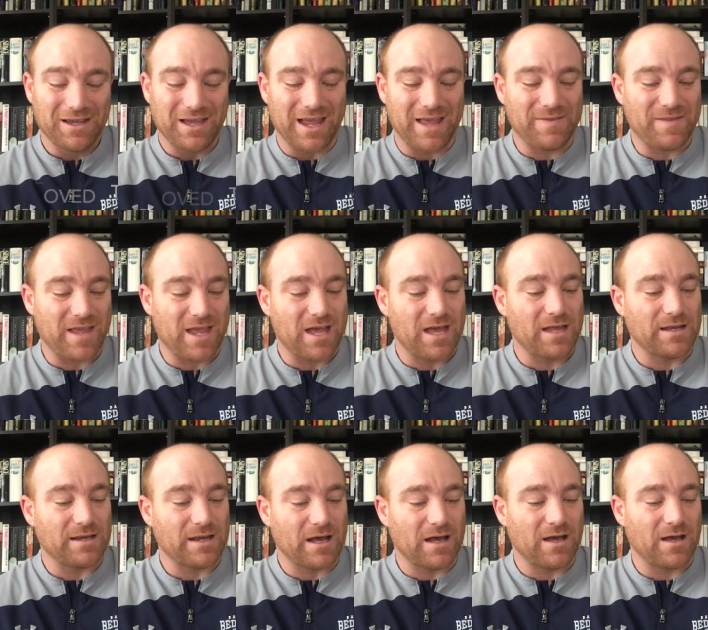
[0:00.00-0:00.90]
And
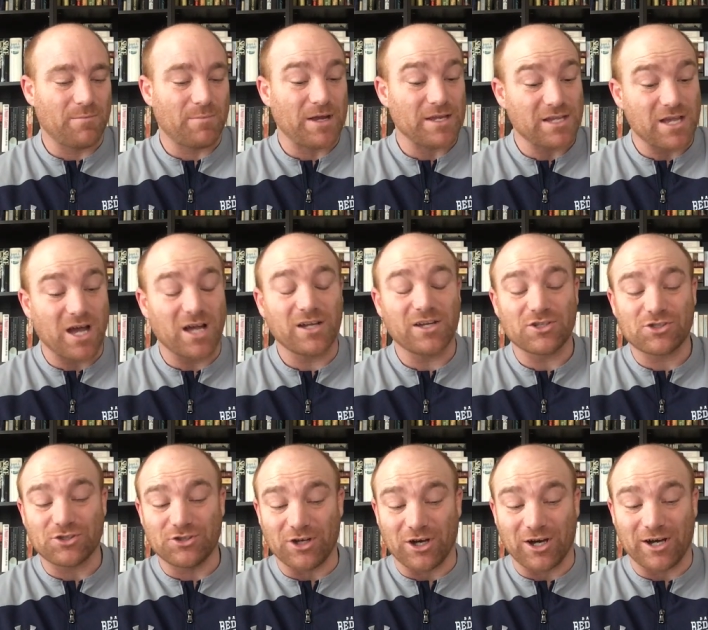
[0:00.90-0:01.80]
then uh, my
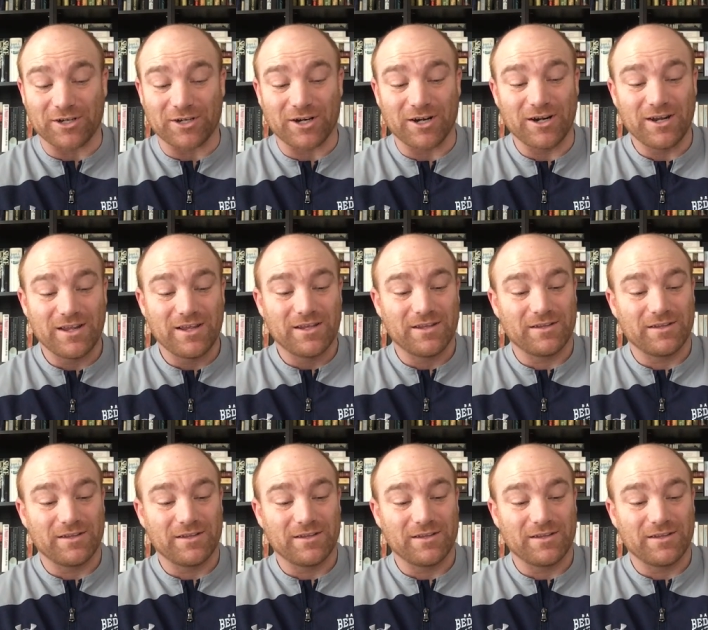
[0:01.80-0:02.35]
youngest daughter,